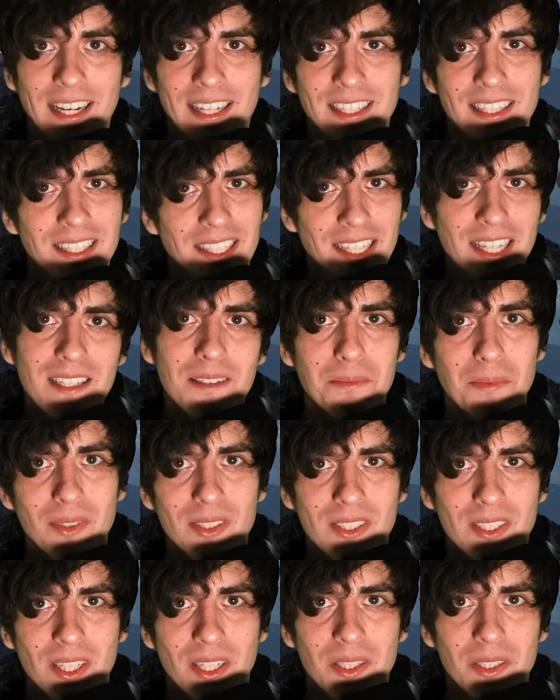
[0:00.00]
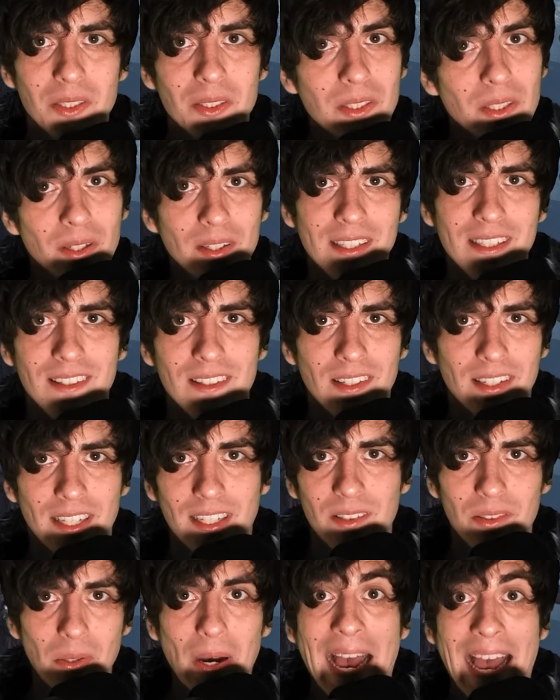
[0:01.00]
and the next monster you go
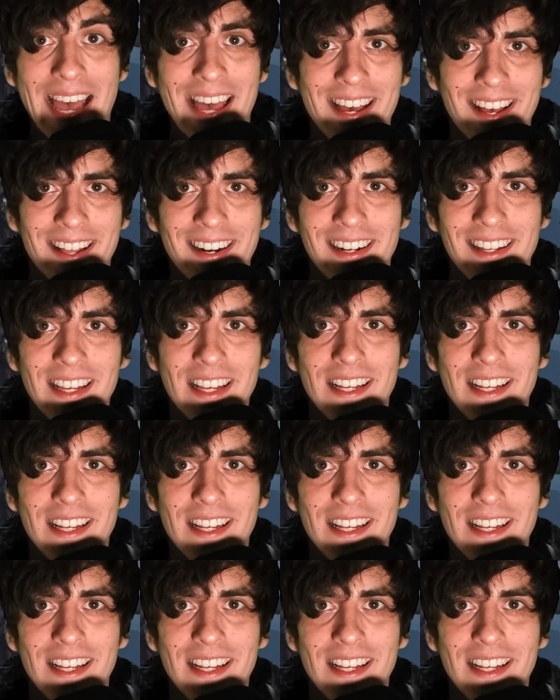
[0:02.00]
into hell,